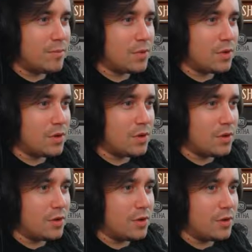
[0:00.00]

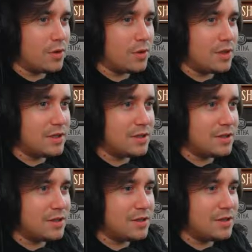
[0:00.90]
Blue.
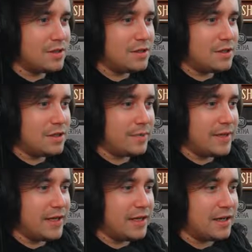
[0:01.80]
I
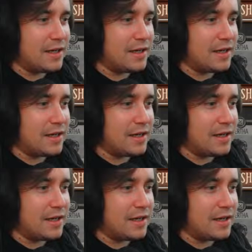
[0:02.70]
mean,